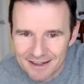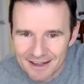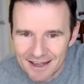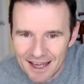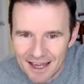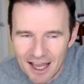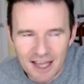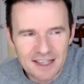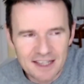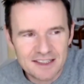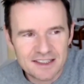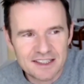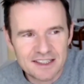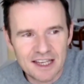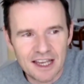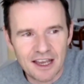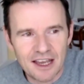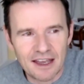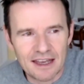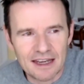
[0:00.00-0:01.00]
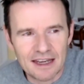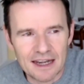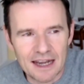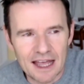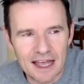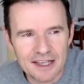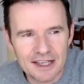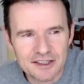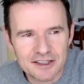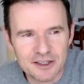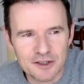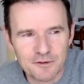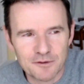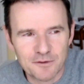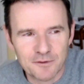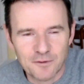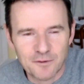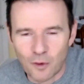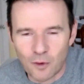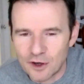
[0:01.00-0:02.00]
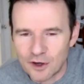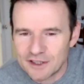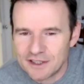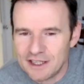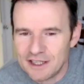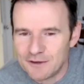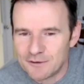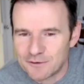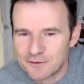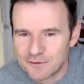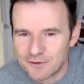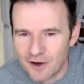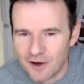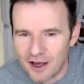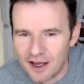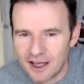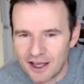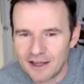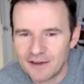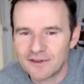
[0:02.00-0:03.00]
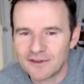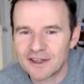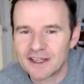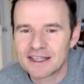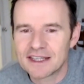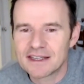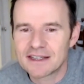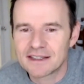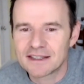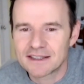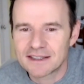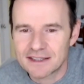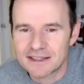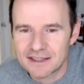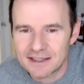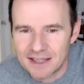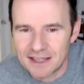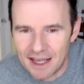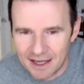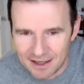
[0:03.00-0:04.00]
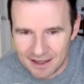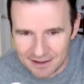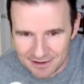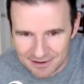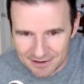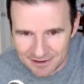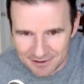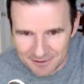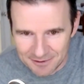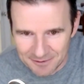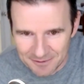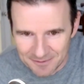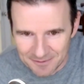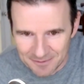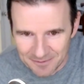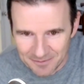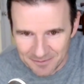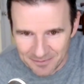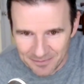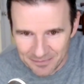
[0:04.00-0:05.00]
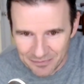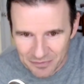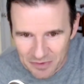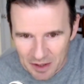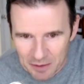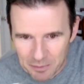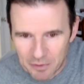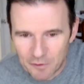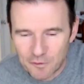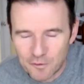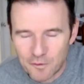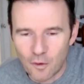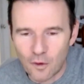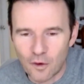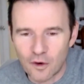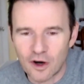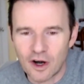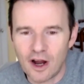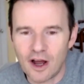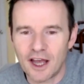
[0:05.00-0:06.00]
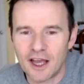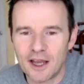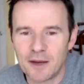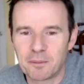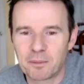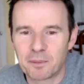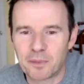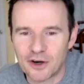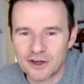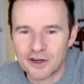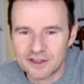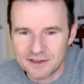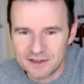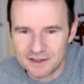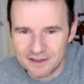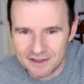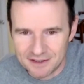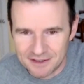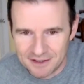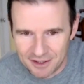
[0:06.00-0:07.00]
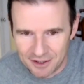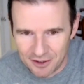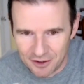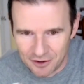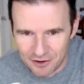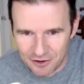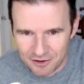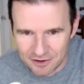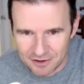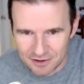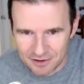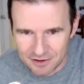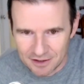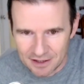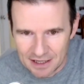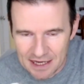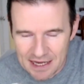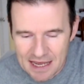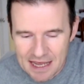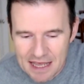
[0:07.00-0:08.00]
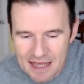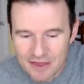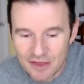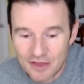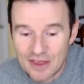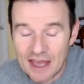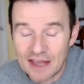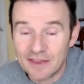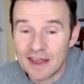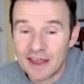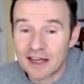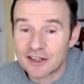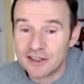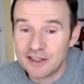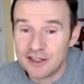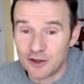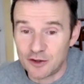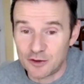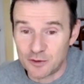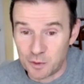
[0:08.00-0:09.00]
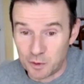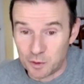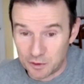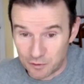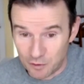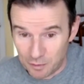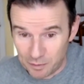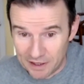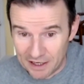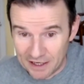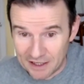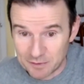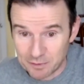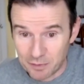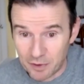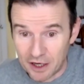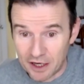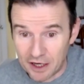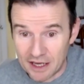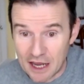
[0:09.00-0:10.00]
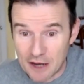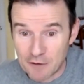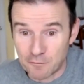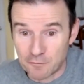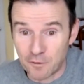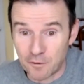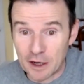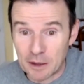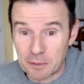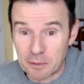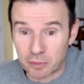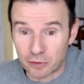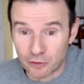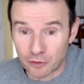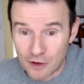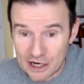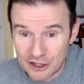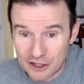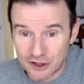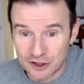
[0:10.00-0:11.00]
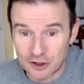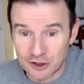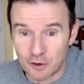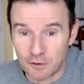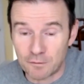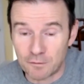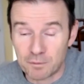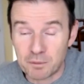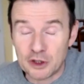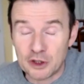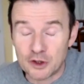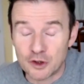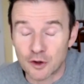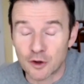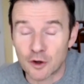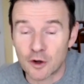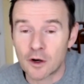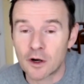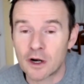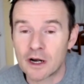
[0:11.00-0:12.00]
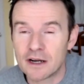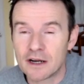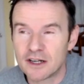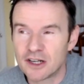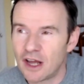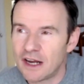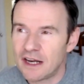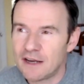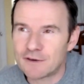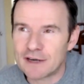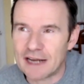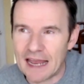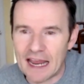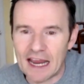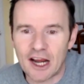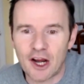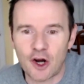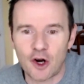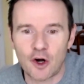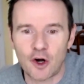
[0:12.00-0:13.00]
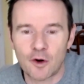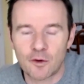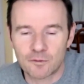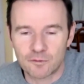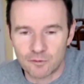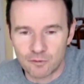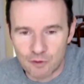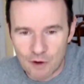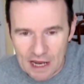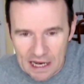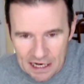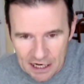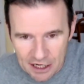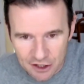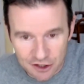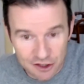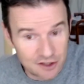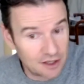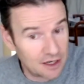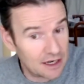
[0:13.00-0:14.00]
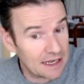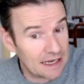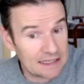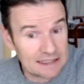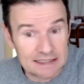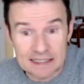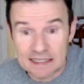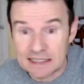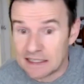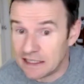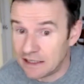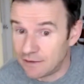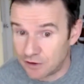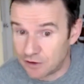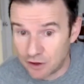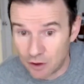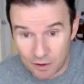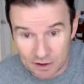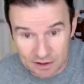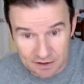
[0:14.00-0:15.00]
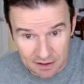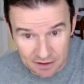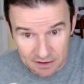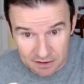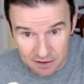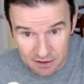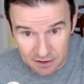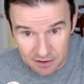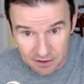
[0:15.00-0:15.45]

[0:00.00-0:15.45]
I'd say I lasted 45 seconds before I burst into tears. Then that tears was replaced by a vibration of pure, not even anger, rage that I didn't even know existed,